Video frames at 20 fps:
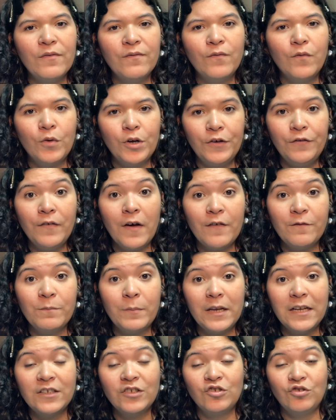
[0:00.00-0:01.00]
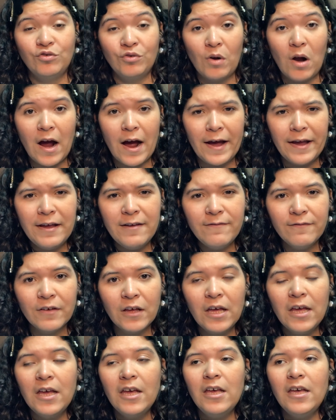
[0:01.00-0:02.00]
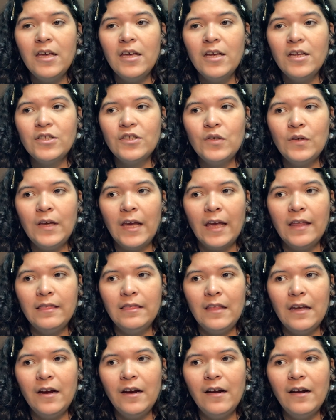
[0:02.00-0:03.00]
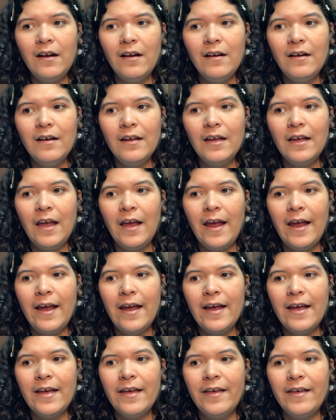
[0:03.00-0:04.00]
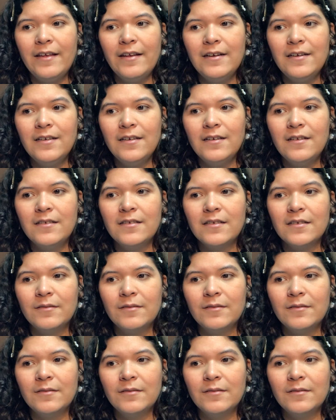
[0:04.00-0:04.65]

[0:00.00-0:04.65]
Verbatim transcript: 45 minutes drive to get there, and